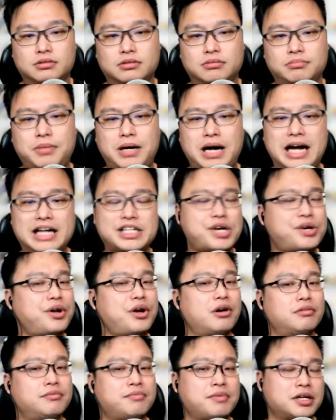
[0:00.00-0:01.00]
But I don't
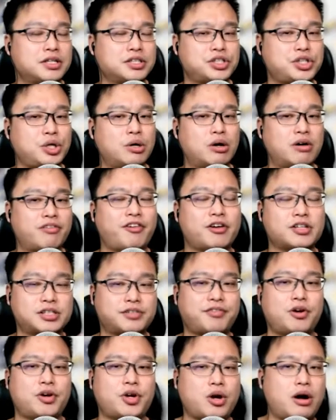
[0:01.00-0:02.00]
know, because first
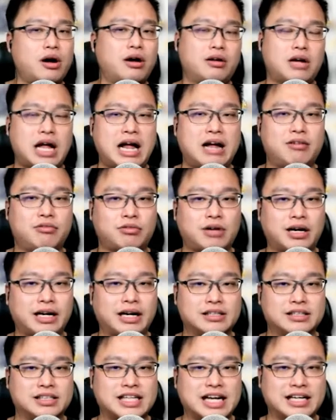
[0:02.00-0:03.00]
of all, you are
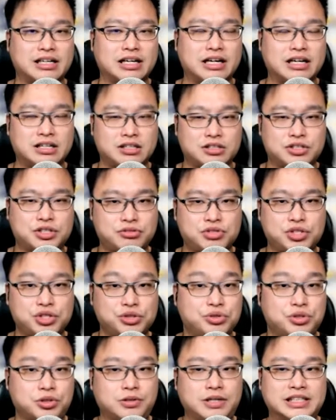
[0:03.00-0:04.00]
running two
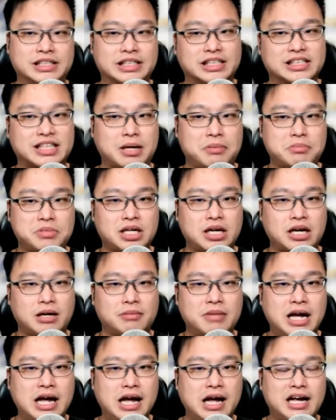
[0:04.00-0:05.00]
screens at the same time.
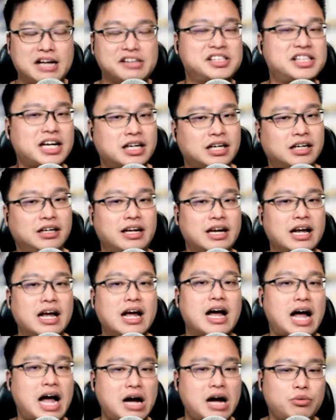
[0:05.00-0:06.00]
And secondly,
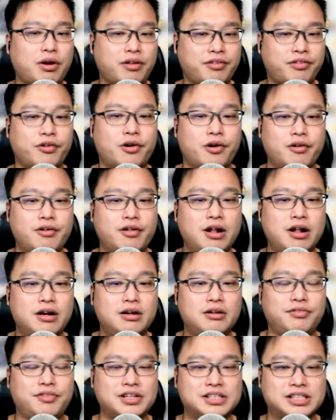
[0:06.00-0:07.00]
I would have thought
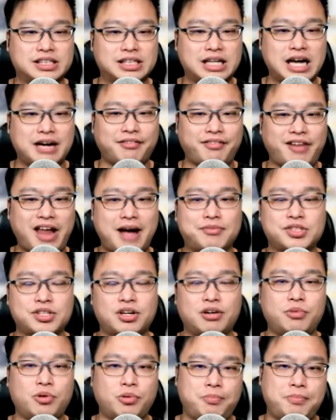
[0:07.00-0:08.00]
this kind of
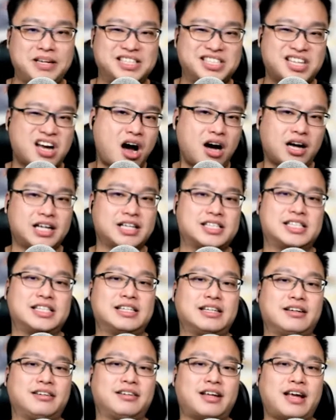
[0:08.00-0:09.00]
laptop would be
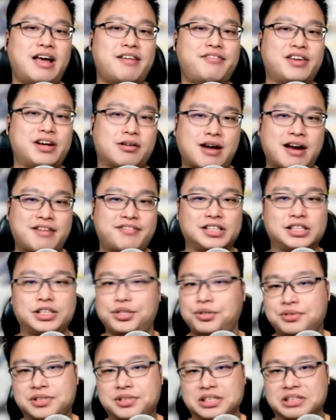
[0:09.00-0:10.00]
targeting the heavy graphics
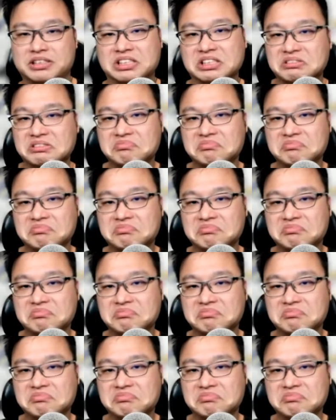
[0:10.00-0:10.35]
users.